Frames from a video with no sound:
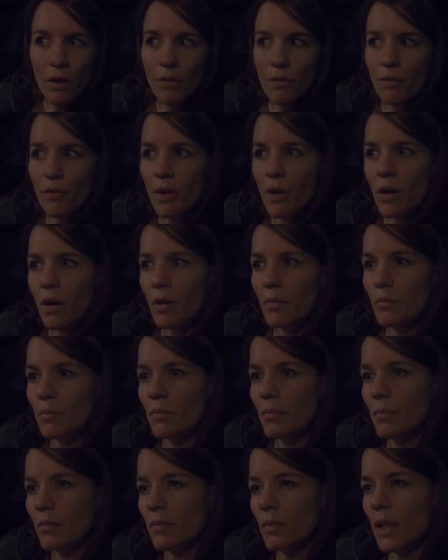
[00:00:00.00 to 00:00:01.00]

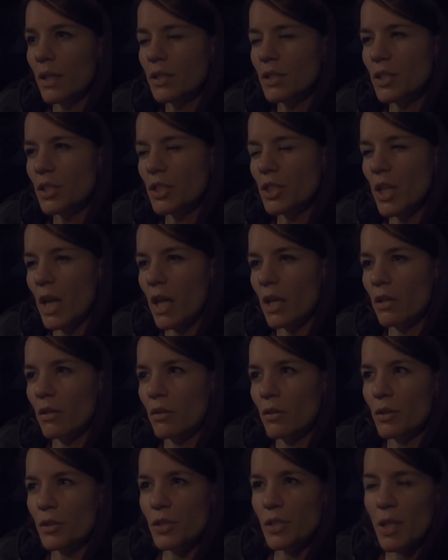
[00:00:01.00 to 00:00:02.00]
from Lexie's
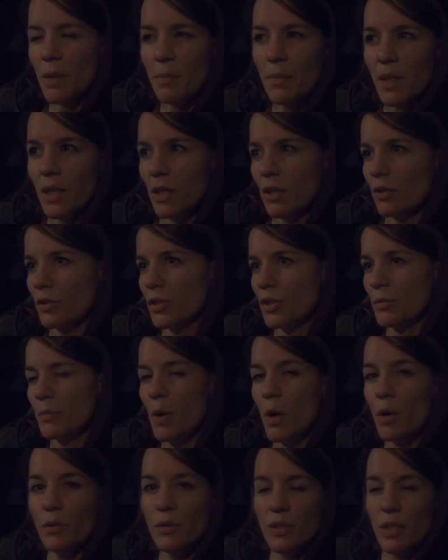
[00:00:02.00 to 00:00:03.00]
channel or something, or just
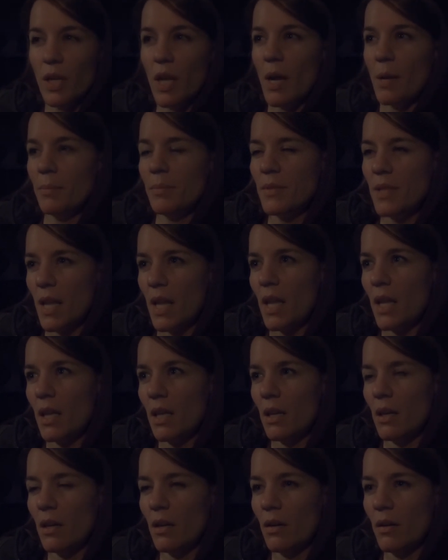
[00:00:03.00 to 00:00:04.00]
post an update,